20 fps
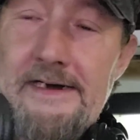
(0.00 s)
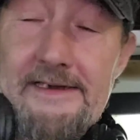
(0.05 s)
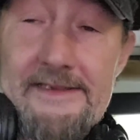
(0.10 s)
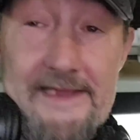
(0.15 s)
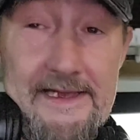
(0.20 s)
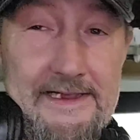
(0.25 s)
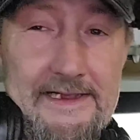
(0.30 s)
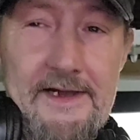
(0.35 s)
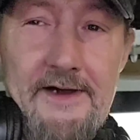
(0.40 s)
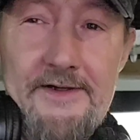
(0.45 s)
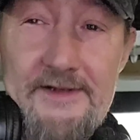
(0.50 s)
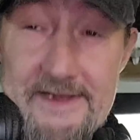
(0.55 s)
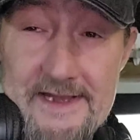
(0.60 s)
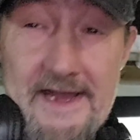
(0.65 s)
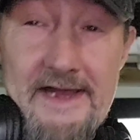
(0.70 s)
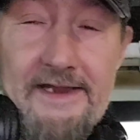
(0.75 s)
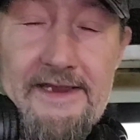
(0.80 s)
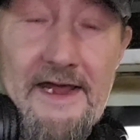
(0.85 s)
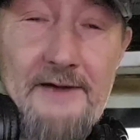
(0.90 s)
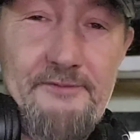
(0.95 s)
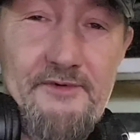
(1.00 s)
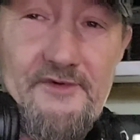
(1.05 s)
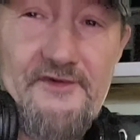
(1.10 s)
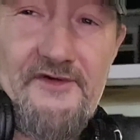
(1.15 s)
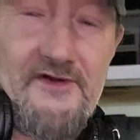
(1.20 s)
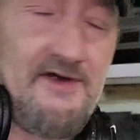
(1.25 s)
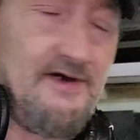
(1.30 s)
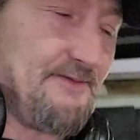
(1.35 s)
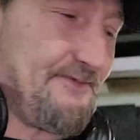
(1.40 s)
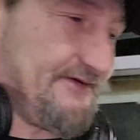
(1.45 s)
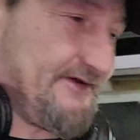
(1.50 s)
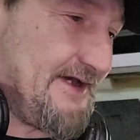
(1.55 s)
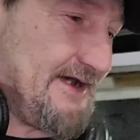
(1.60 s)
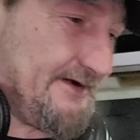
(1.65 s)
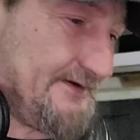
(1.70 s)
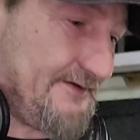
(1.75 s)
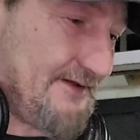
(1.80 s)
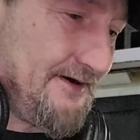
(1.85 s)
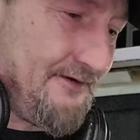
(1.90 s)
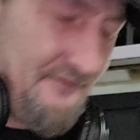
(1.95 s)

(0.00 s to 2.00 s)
There you go, you get a double slurp Skegster.